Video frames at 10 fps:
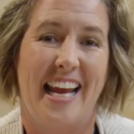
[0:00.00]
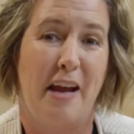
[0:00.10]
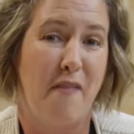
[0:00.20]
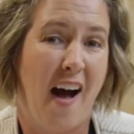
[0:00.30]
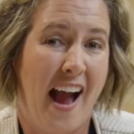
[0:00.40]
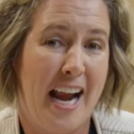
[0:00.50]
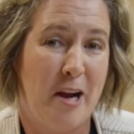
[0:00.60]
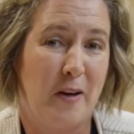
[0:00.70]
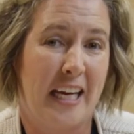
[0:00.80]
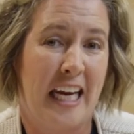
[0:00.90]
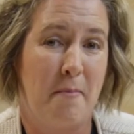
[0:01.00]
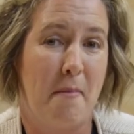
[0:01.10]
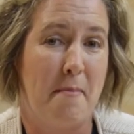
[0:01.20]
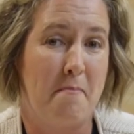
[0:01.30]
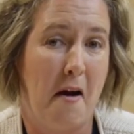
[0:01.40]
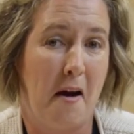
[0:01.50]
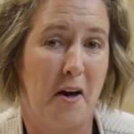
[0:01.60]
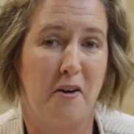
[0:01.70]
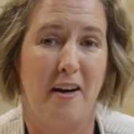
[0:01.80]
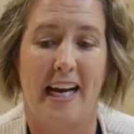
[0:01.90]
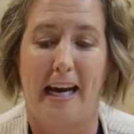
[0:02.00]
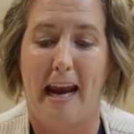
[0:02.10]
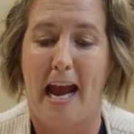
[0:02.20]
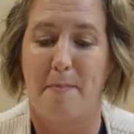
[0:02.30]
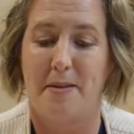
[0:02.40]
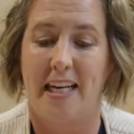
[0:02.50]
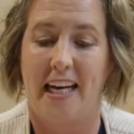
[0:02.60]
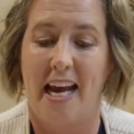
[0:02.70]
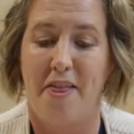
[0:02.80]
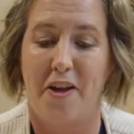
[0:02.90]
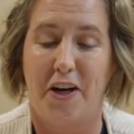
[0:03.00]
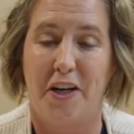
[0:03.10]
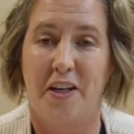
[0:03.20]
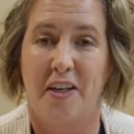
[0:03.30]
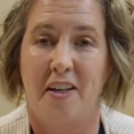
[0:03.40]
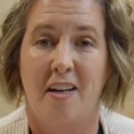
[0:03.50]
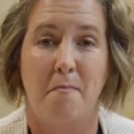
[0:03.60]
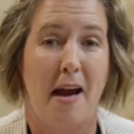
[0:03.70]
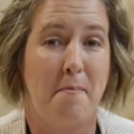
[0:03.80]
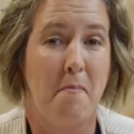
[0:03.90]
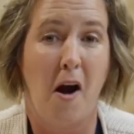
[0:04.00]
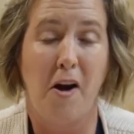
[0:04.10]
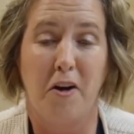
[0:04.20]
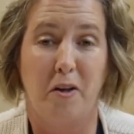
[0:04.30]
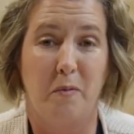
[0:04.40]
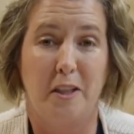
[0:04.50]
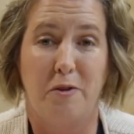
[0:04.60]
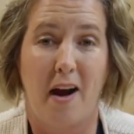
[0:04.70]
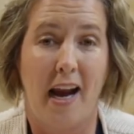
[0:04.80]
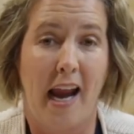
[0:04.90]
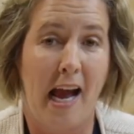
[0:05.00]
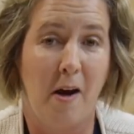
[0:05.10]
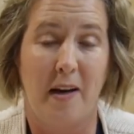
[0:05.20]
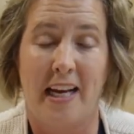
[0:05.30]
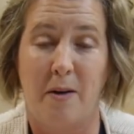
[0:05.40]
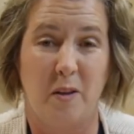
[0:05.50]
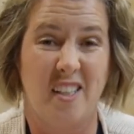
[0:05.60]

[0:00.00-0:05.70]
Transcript: If I don't keep my marker and cap together, my marker will dry out and will